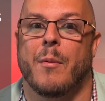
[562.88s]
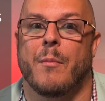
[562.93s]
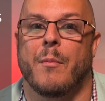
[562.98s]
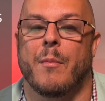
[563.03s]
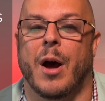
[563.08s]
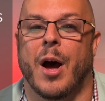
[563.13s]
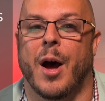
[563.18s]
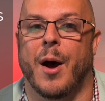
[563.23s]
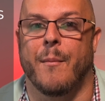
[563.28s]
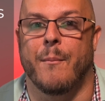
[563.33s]

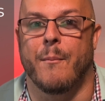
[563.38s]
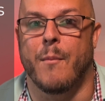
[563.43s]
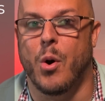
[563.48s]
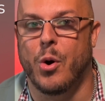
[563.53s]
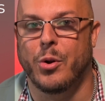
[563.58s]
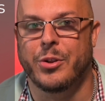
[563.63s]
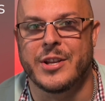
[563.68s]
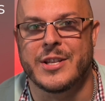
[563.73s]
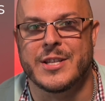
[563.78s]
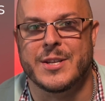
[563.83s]

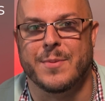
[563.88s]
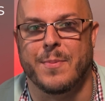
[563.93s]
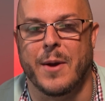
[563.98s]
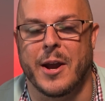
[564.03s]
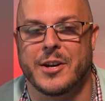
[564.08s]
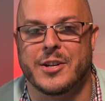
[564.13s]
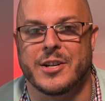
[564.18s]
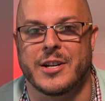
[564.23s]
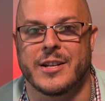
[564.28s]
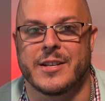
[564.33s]
mold
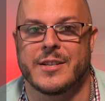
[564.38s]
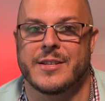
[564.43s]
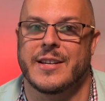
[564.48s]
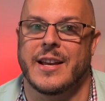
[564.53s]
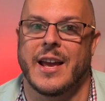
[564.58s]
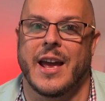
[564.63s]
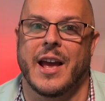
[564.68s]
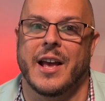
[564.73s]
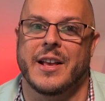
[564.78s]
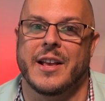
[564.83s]
inspections,
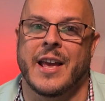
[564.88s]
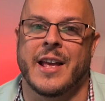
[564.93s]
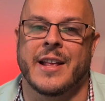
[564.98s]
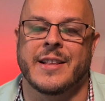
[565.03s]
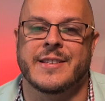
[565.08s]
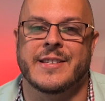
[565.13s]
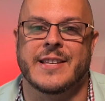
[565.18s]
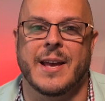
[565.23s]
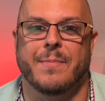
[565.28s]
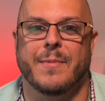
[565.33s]

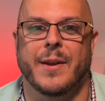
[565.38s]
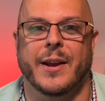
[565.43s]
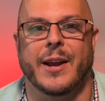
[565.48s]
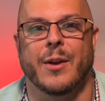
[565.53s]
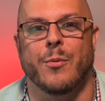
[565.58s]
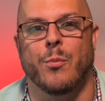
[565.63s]
and septic